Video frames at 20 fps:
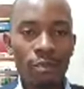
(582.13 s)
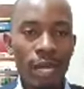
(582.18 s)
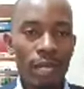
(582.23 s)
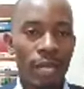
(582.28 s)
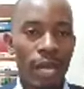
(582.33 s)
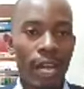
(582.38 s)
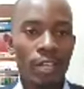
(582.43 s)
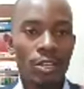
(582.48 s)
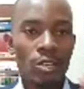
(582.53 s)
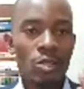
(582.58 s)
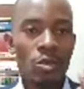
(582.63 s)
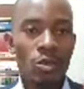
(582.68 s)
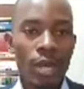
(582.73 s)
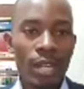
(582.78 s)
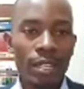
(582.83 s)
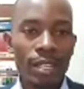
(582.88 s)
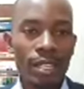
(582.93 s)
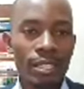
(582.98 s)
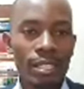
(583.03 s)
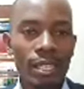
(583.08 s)
I should
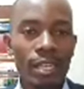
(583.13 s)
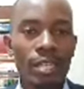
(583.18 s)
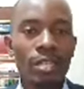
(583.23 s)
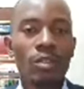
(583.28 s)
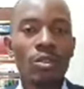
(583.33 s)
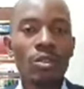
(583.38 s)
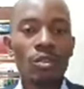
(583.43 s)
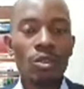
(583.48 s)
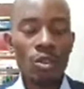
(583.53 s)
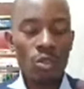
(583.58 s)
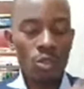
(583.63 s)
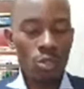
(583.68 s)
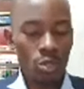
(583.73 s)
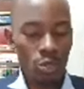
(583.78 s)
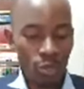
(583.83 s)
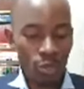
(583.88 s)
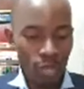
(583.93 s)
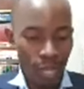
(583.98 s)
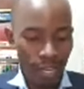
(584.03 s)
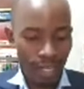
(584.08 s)
understand you, you should
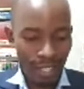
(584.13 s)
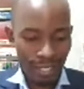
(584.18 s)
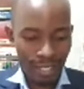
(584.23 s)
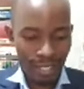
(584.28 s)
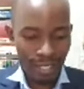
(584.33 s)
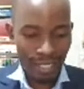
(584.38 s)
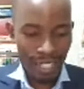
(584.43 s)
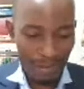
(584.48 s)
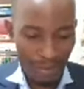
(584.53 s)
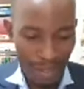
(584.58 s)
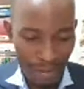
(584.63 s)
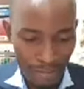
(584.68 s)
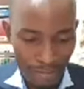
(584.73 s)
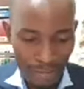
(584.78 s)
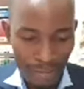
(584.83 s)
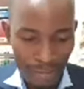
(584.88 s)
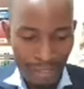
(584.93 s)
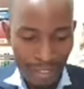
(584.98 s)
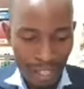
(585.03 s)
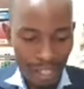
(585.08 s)
understand me.
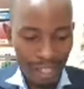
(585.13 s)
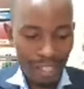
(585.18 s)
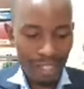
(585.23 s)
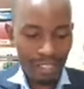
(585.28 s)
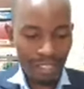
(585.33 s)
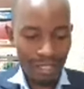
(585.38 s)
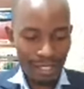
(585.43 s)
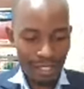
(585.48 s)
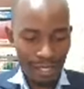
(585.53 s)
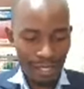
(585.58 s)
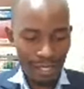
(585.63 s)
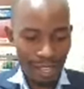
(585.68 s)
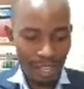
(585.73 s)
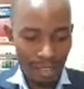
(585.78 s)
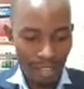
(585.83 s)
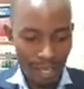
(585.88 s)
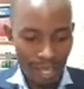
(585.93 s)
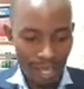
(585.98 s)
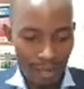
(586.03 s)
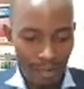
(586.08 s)
That is another
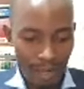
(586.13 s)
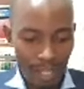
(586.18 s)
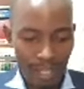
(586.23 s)
element.